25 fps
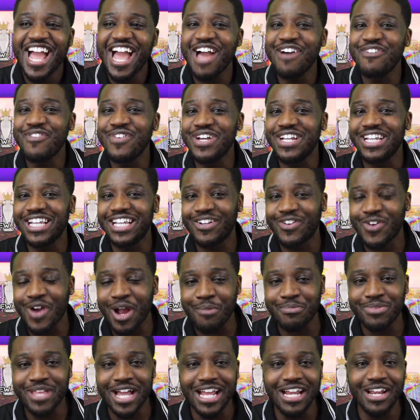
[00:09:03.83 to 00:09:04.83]
Everton
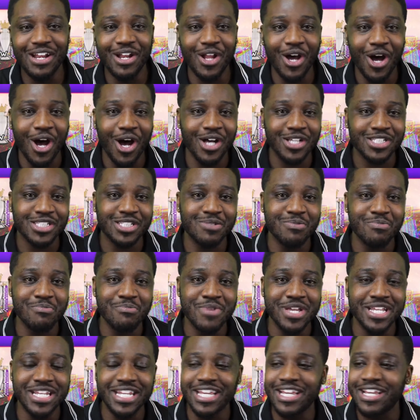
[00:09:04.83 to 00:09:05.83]
grabbed that last
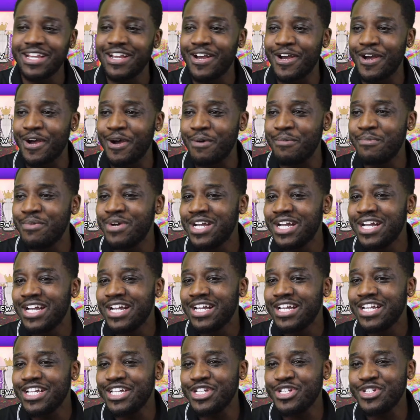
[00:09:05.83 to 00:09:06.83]
minute,
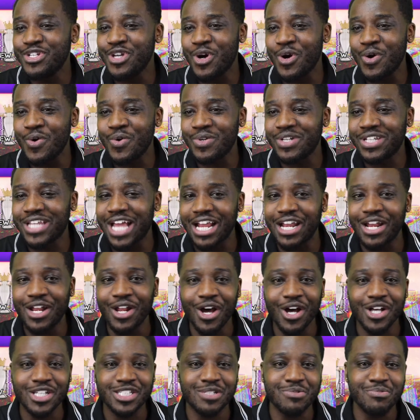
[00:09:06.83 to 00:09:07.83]
that
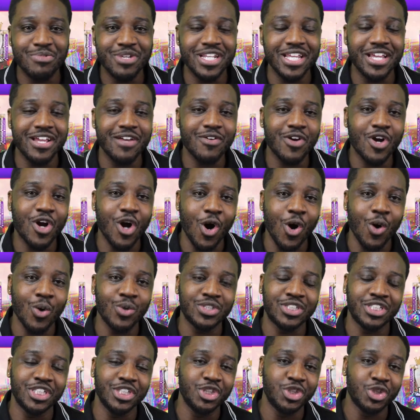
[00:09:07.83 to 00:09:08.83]
last minute
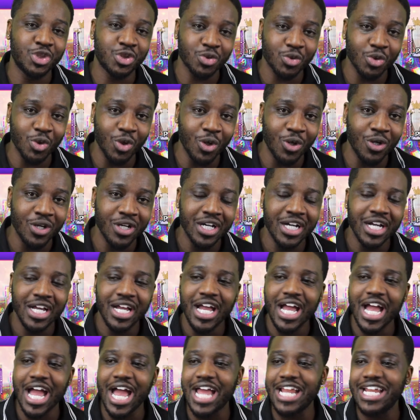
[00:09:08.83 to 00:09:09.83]
goal to draw,
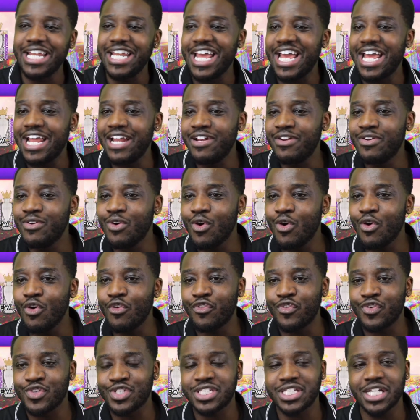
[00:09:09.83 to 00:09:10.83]
and then all
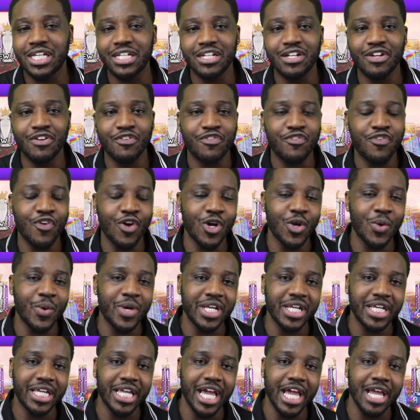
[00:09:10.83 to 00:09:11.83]
of a sudden the
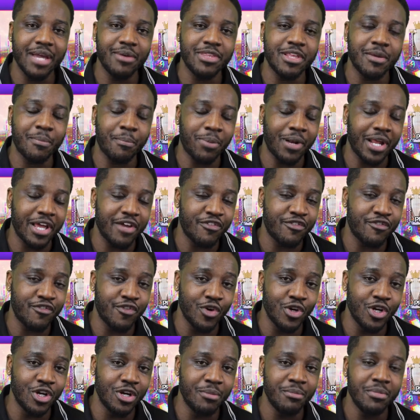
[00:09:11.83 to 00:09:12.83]
following game they play
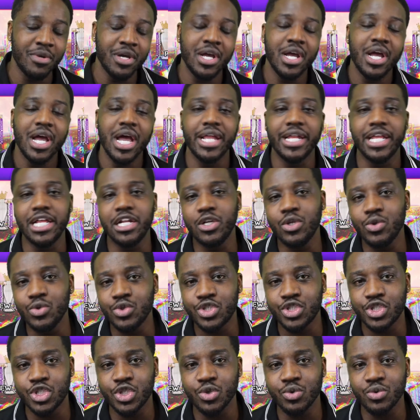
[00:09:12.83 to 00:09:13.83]
Fulham and they
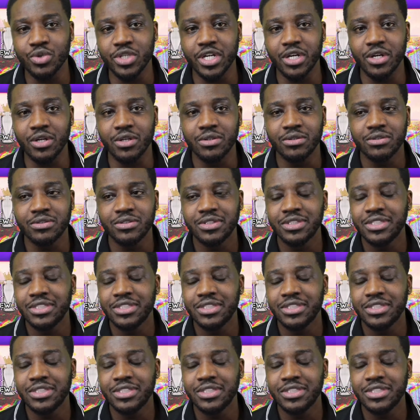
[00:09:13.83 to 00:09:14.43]
lose 2-0.